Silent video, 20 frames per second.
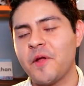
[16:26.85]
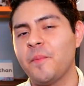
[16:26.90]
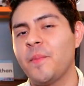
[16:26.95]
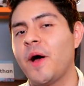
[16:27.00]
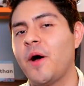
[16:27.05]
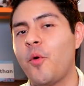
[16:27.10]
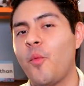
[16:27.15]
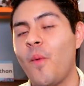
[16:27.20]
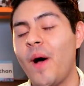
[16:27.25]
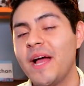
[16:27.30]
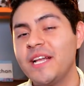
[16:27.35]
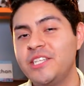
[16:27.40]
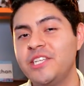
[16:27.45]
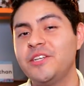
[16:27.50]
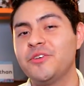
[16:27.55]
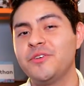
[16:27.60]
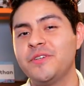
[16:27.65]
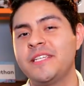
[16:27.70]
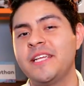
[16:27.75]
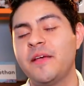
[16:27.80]
about YG
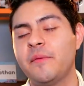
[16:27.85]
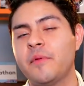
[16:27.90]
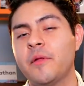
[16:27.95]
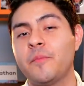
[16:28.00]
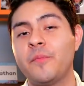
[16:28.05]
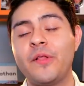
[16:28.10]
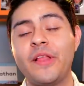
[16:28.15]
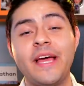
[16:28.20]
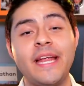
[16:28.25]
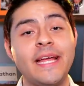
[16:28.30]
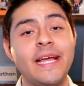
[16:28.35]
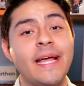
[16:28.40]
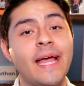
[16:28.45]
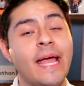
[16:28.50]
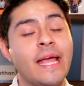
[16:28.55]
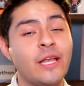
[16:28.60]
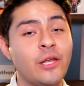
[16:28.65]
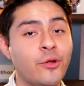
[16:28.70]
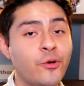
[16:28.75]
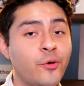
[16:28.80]
Entertainment planning
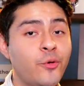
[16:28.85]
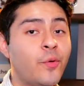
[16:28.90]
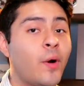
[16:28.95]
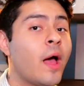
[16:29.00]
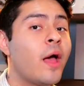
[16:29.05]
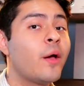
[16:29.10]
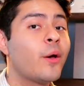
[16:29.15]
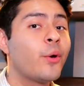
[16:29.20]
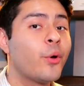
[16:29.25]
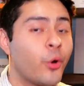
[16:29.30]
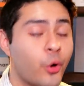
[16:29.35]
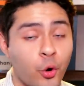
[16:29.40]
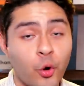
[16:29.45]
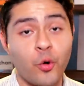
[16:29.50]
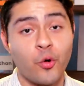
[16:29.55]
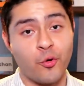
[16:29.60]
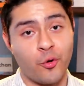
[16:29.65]
a new girl